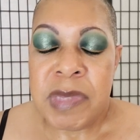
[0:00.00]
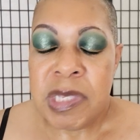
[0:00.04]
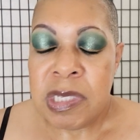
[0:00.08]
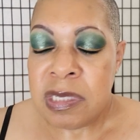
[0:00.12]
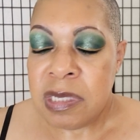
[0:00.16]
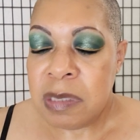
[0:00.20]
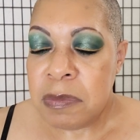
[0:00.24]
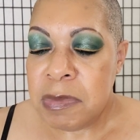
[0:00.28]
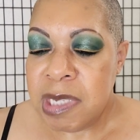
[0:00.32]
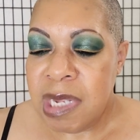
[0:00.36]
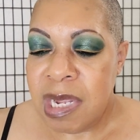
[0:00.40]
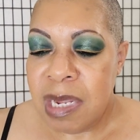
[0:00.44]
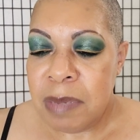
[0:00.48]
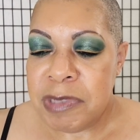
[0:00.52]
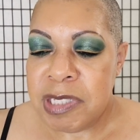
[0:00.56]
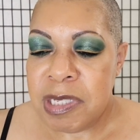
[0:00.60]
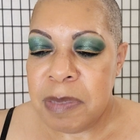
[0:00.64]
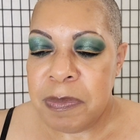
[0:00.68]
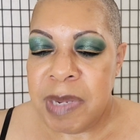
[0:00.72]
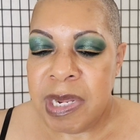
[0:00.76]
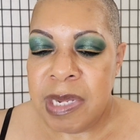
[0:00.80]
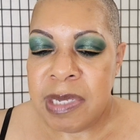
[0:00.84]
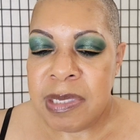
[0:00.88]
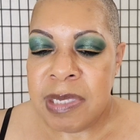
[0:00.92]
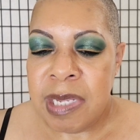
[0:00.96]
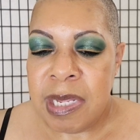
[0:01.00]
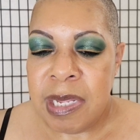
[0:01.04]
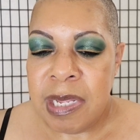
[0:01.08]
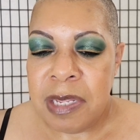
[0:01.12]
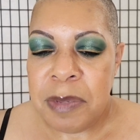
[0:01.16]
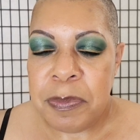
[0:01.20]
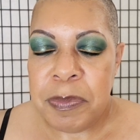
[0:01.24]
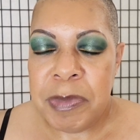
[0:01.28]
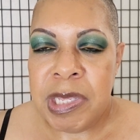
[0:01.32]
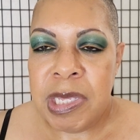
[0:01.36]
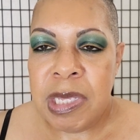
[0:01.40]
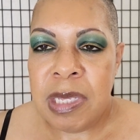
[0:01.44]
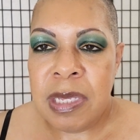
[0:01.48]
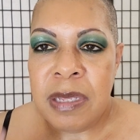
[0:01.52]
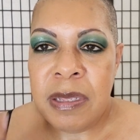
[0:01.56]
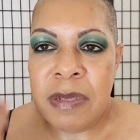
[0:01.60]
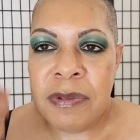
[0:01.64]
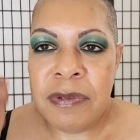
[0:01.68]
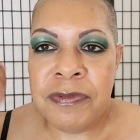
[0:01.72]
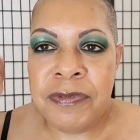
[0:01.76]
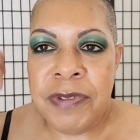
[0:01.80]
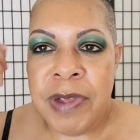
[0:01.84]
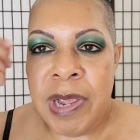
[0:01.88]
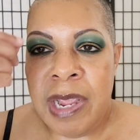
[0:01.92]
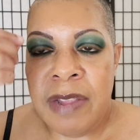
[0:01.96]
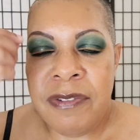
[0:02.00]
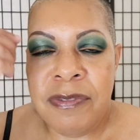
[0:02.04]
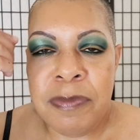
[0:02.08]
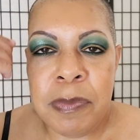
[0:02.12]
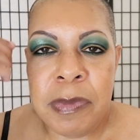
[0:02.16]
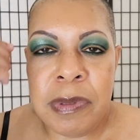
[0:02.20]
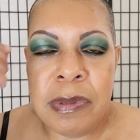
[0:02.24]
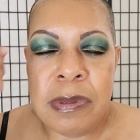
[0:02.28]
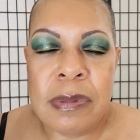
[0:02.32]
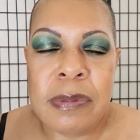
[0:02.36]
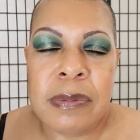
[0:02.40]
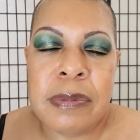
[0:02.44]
Sometimes it might take me five,